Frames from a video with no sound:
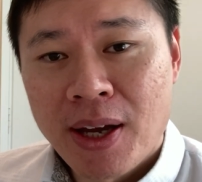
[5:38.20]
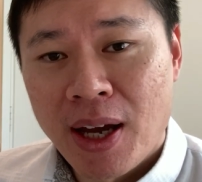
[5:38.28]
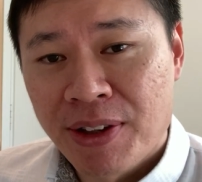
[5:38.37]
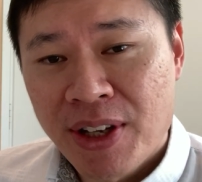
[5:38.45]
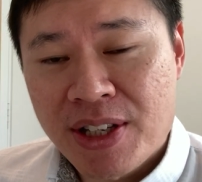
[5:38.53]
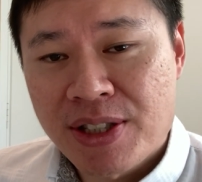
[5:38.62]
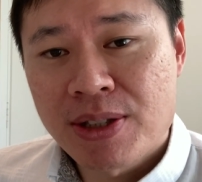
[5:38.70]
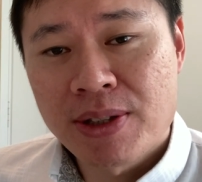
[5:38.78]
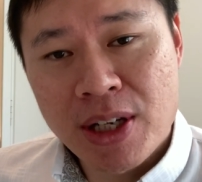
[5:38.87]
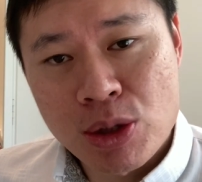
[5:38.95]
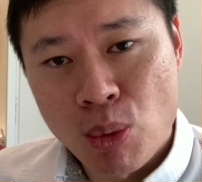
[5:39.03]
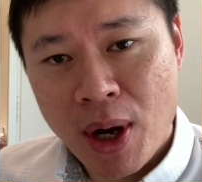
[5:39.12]
And that
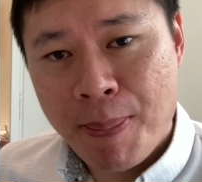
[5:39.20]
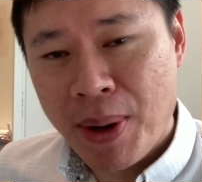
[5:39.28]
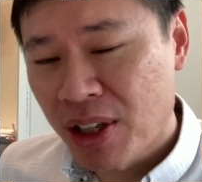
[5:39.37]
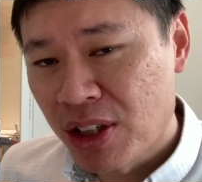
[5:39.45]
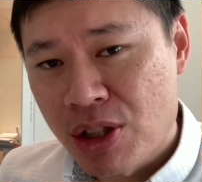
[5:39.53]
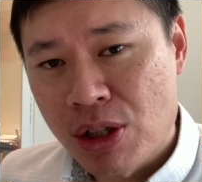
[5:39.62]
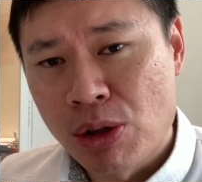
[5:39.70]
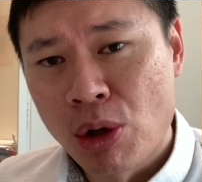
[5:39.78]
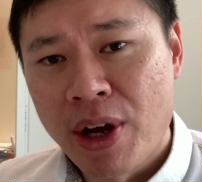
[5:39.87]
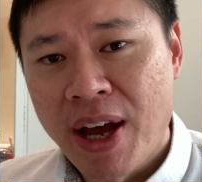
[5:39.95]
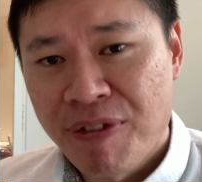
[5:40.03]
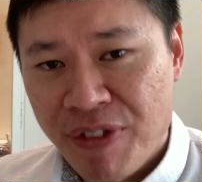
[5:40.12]
is why Parkinson's
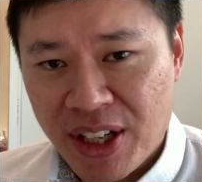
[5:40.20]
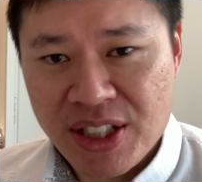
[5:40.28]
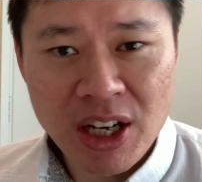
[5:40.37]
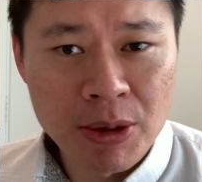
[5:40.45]
Law affects